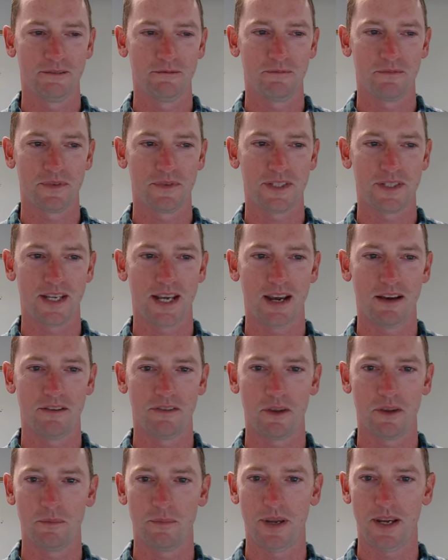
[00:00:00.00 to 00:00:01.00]
to have the
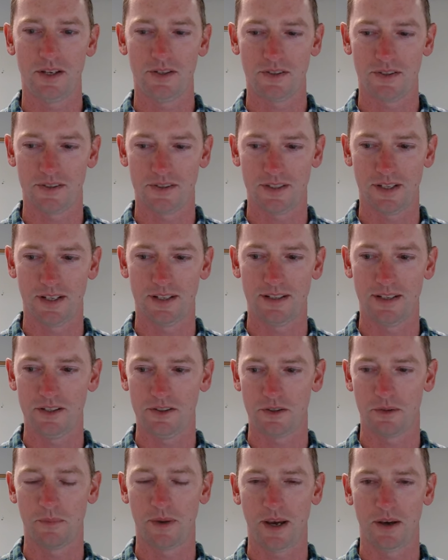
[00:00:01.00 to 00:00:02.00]
patience to teach
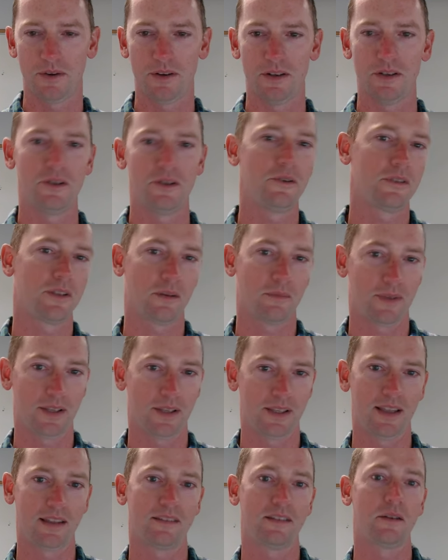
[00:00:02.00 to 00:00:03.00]
them how to do something that
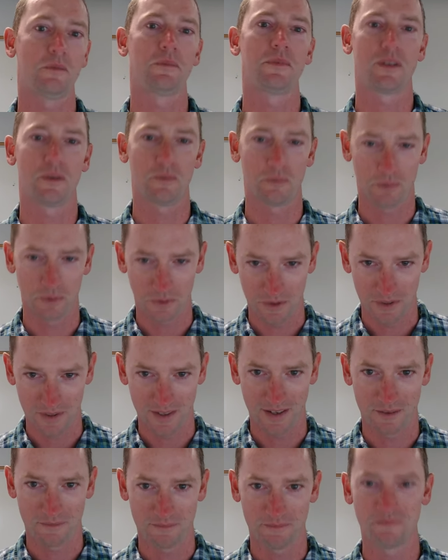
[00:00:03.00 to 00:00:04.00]
seems simple to
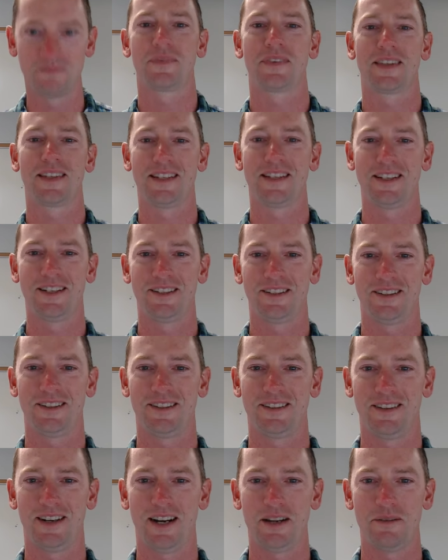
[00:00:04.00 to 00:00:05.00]
them
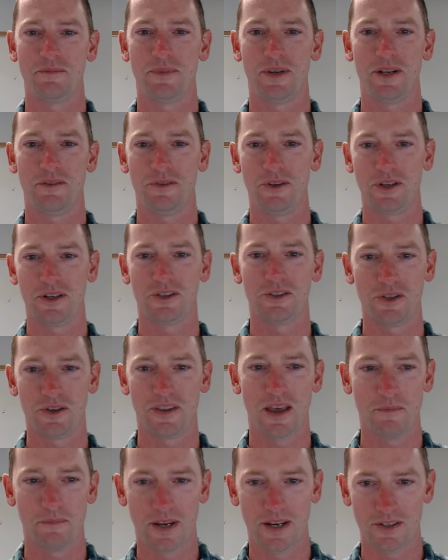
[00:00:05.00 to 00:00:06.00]
right? But if you can show
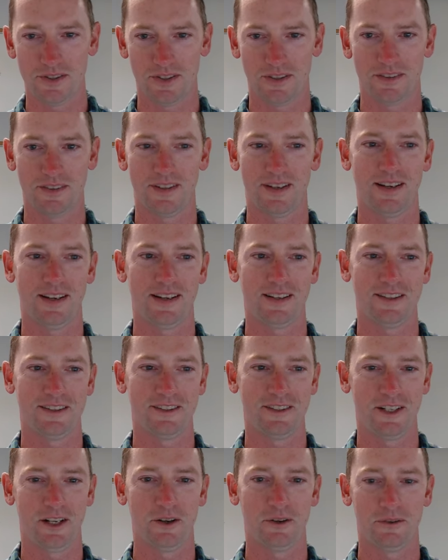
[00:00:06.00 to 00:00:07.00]
that patience and, and
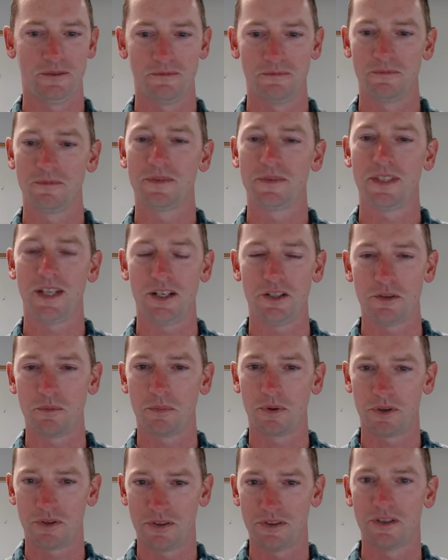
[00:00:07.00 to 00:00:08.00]
you know teach a
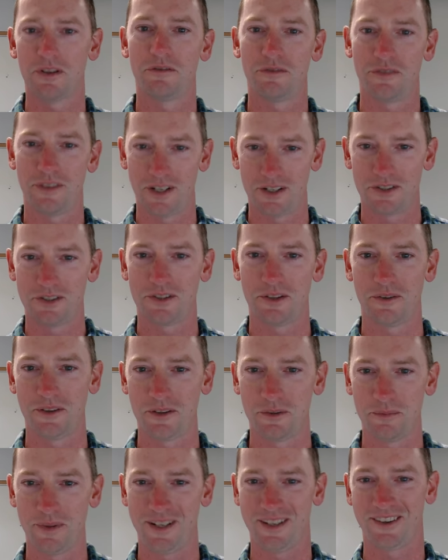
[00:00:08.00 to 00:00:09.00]
person to fish, so to
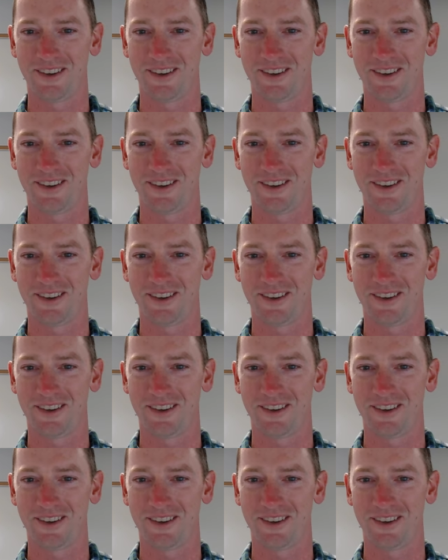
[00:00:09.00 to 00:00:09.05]
speak,